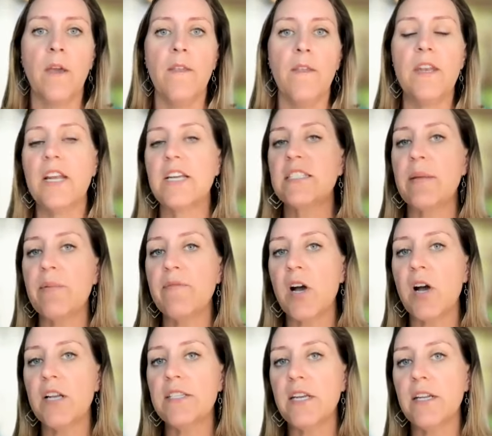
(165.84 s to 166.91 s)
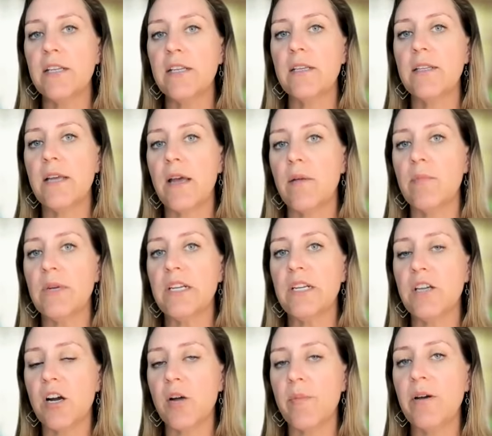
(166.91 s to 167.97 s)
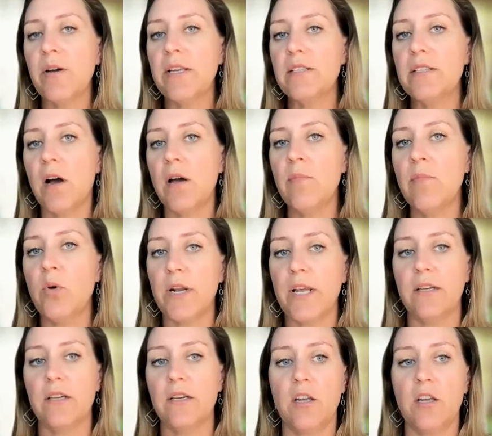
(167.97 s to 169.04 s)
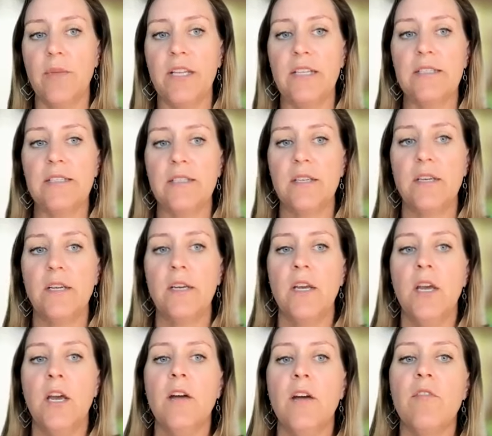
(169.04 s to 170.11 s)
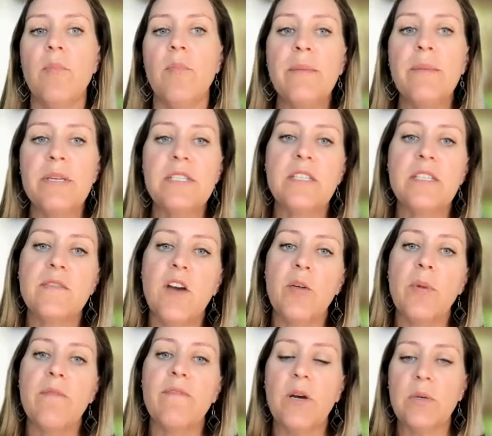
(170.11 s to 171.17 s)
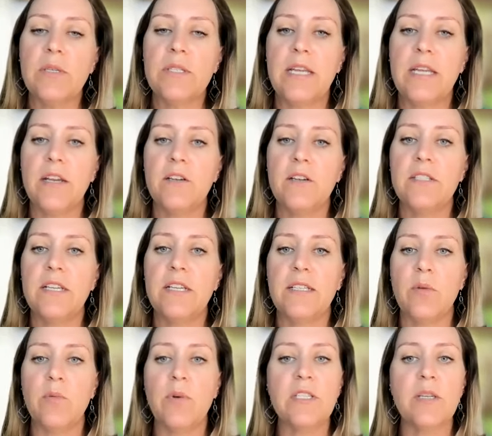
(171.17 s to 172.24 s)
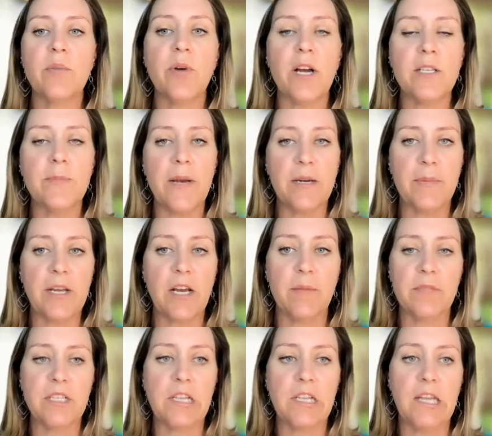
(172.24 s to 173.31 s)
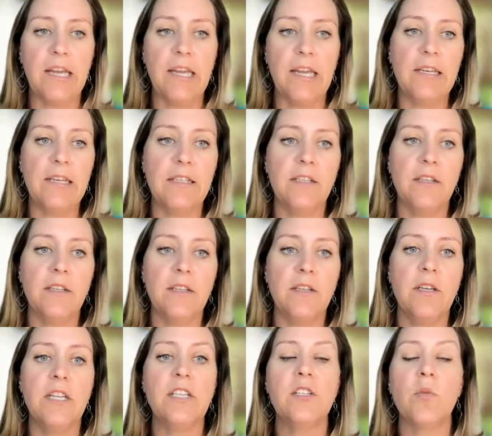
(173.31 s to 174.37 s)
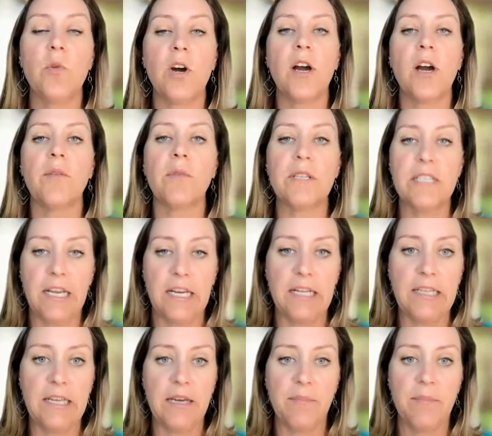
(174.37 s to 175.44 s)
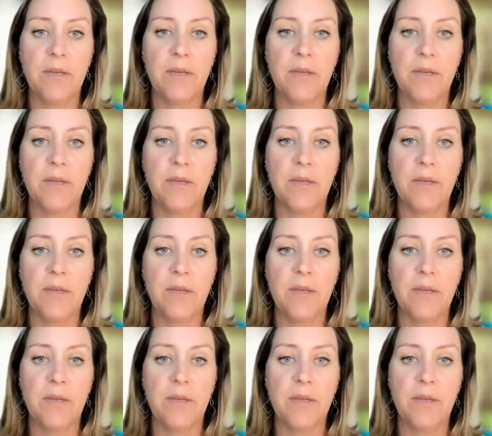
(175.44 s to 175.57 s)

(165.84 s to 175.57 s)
The next type of content that I'm going to talk about is onboarding documents. For many business development folks, they understand that once a prospect becomes a client, you need to work on retaining them.